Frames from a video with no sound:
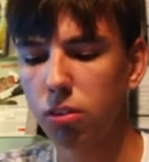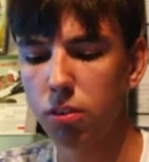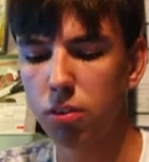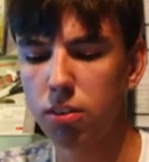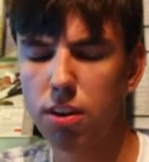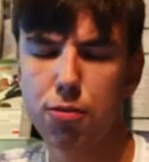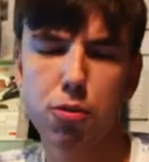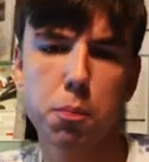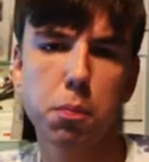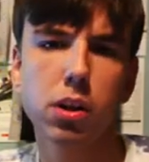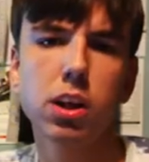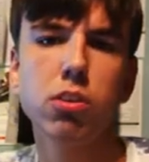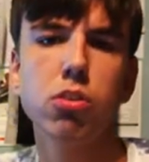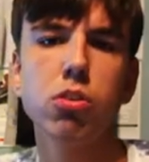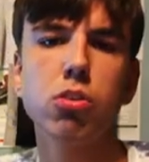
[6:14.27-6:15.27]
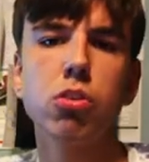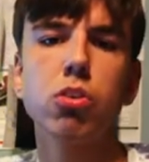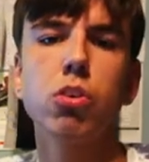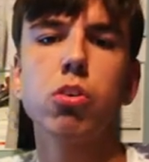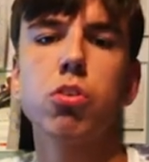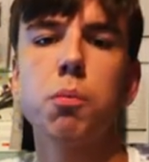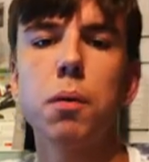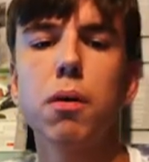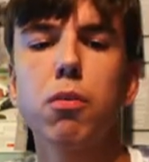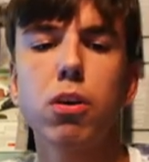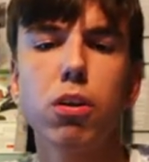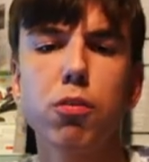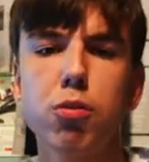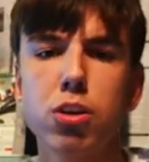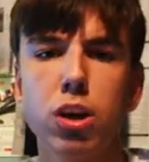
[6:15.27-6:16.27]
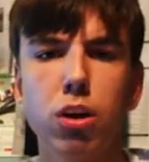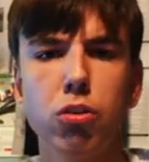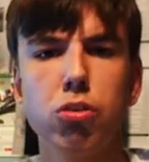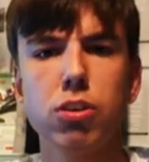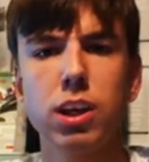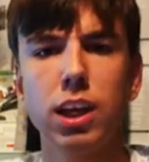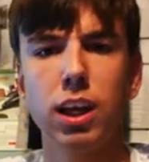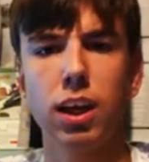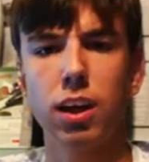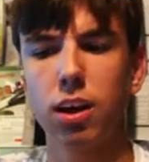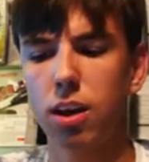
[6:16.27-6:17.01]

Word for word: Different places is awesome. I would love to go skiing,